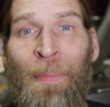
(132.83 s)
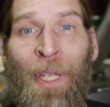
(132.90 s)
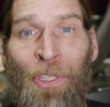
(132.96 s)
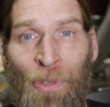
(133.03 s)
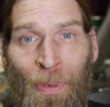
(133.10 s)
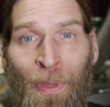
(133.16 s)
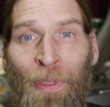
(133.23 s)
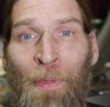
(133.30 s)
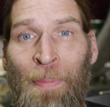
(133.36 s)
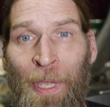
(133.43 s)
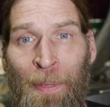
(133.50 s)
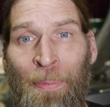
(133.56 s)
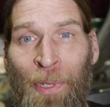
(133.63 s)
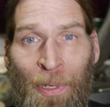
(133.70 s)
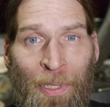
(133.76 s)
make sure that the
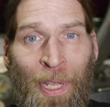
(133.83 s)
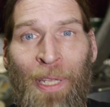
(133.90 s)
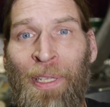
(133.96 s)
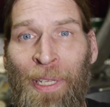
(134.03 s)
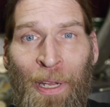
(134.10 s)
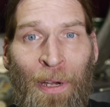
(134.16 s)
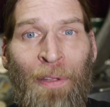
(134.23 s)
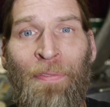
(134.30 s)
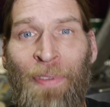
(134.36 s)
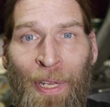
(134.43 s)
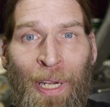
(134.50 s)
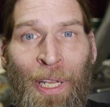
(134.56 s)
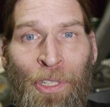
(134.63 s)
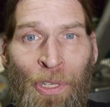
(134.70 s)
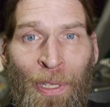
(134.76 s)
people are taken care of
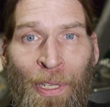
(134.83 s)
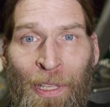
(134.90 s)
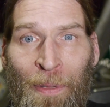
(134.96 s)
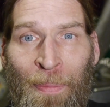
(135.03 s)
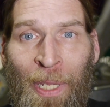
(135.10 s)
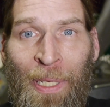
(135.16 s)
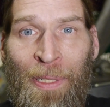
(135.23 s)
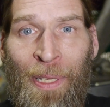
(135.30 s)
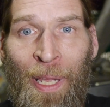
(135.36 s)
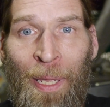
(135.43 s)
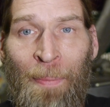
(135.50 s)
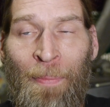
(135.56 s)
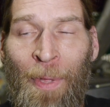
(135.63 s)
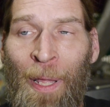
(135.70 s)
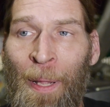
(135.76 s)
financially in the
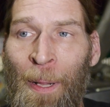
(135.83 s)
meantime.